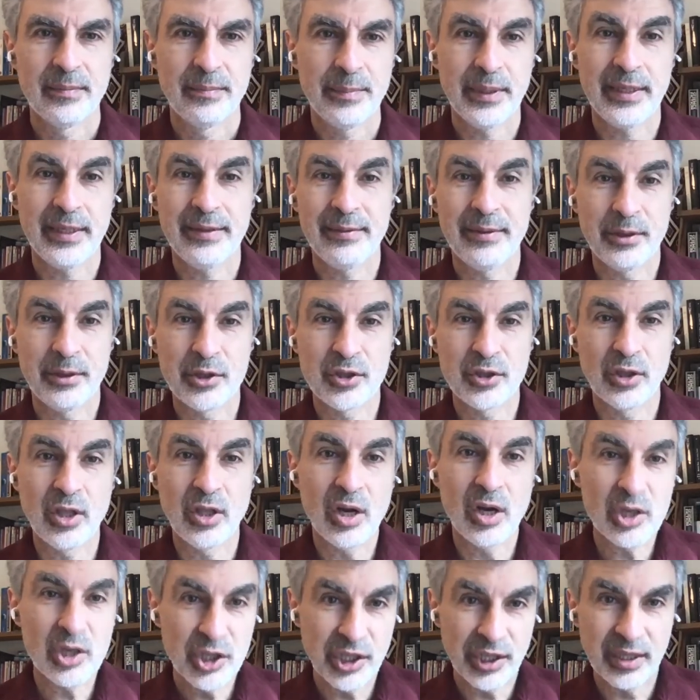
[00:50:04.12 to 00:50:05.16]
But it, there's a
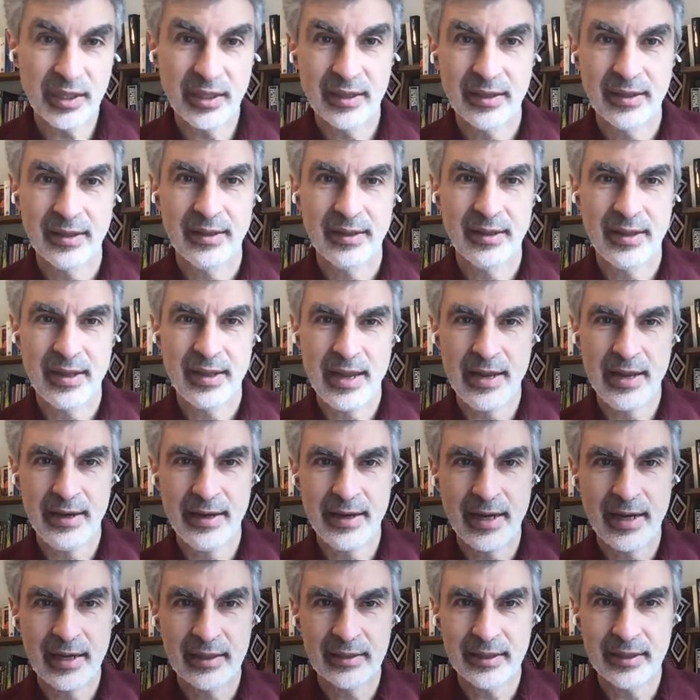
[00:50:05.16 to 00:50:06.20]
logic, and
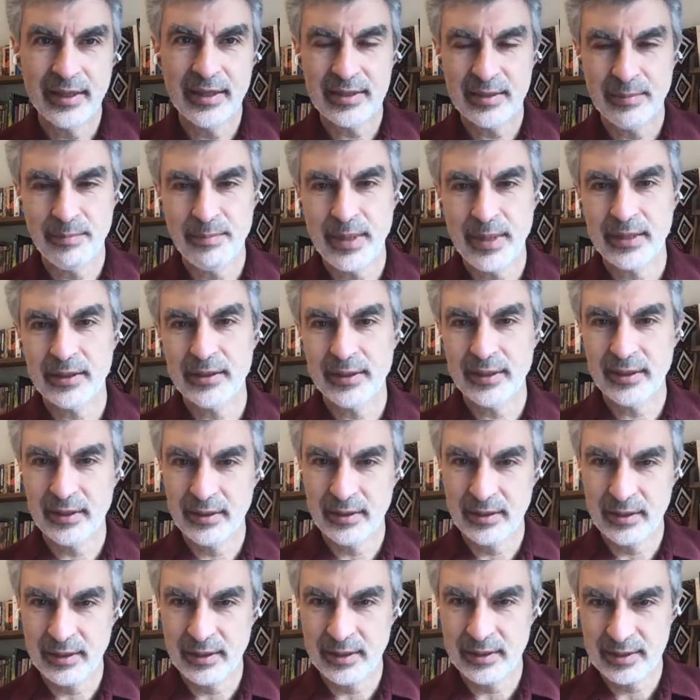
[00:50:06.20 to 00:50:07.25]
that is embedded
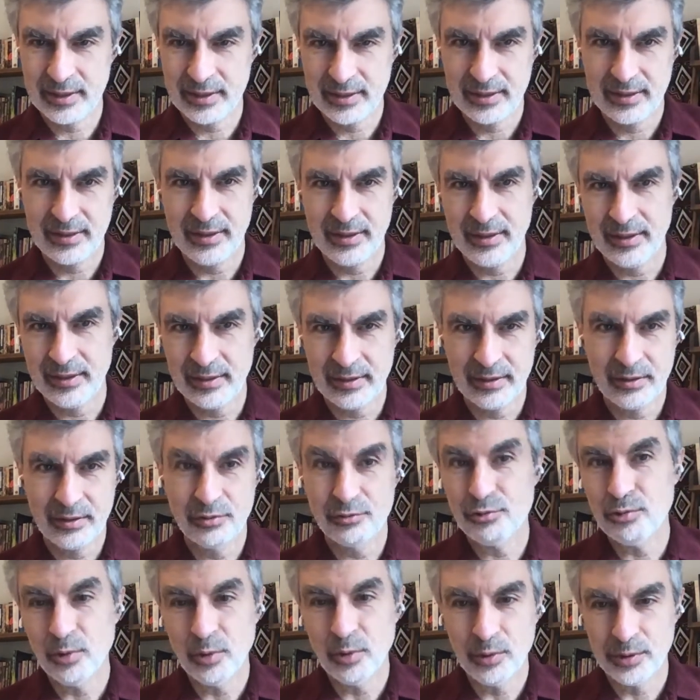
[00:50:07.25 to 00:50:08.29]
in this uh,
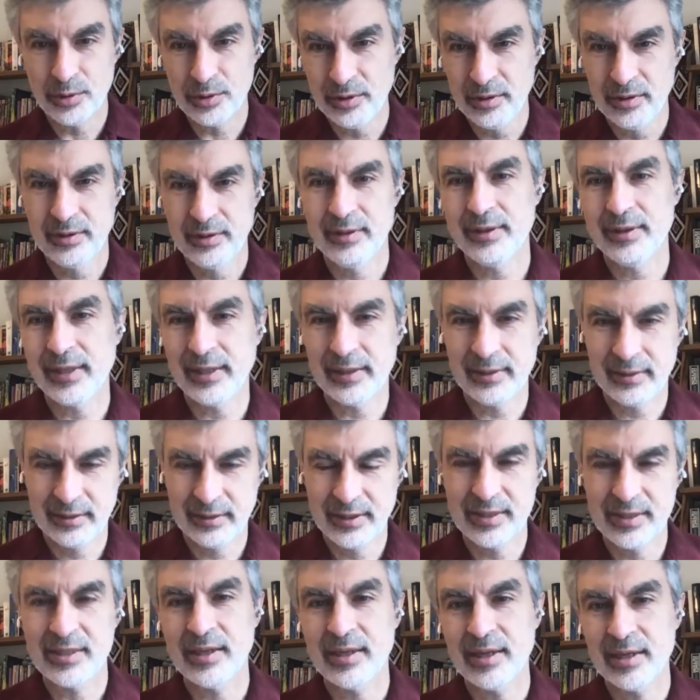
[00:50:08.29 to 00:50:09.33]
controller that
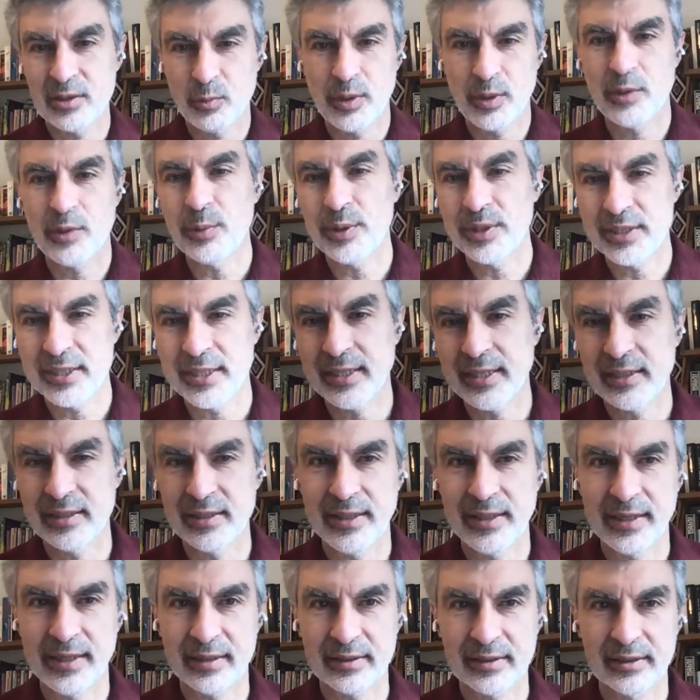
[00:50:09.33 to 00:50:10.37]
decides where we attend
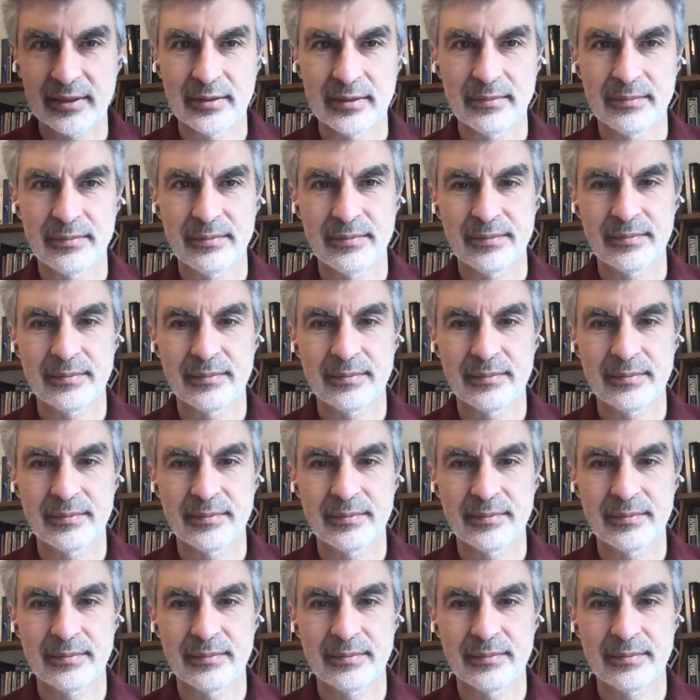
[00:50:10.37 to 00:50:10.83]
next.